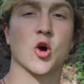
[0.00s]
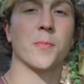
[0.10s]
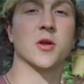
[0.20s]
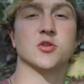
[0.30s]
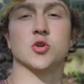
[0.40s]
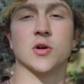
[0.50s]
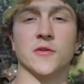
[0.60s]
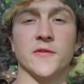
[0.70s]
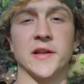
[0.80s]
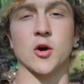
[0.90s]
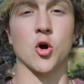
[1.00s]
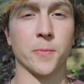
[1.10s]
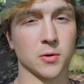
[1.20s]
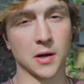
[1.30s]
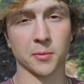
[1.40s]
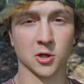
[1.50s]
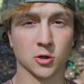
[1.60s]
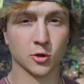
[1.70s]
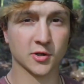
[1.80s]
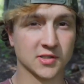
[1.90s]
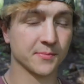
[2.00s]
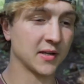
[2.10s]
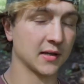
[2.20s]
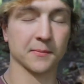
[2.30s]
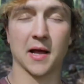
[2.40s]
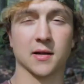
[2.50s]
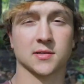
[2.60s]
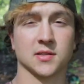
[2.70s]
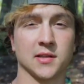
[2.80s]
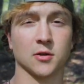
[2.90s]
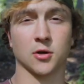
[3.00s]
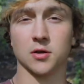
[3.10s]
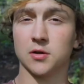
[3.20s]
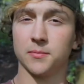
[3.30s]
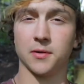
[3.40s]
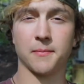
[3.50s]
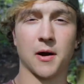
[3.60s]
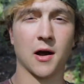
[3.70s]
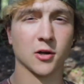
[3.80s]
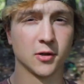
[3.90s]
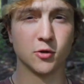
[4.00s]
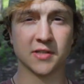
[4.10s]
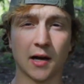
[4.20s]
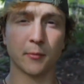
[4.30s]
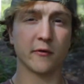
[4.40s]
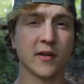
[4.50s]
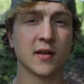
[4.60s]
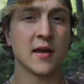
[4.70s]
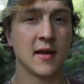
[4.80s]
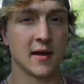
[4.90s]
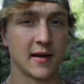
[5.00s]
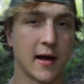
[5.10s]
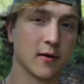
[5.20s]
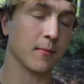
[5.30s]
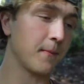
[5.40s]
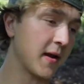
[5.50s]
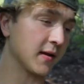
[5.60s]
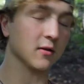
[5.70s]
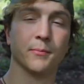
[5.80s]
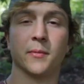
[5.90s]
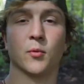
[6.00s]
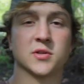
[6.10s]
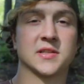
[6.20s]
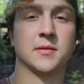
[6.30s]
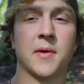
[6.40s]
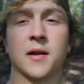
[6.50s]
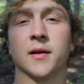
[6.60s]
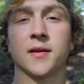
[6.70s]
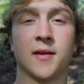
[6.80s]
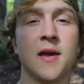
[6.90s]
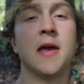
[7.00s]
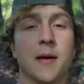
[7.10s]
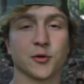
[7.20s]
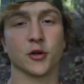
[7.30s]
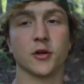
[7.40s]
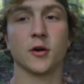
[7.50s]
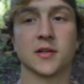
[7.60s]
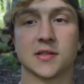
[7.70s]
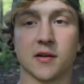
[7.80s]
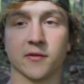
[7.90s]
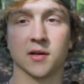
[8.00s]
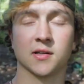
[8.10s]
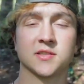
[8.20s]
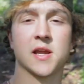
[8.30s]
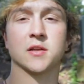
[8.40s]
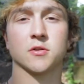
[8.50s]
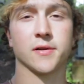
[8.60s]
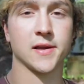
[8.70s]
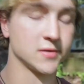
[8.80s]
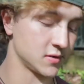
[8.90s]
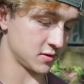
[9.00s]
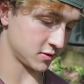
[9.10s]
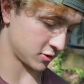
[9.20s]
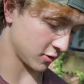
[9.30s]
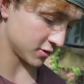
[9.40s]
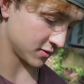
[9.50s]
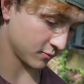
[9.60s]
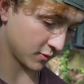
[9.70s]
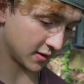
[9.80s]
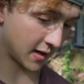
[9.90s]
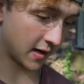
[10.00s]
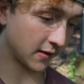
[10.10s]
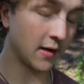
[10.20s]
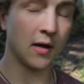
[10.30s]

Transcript: I hope you enjoyed the video. I hope you were able to learn something and actually learn a little bit about how to use iMovie and how to make it a little bit more cinematic. I'm sure you noticed I've changed locations and shirts and whatnot.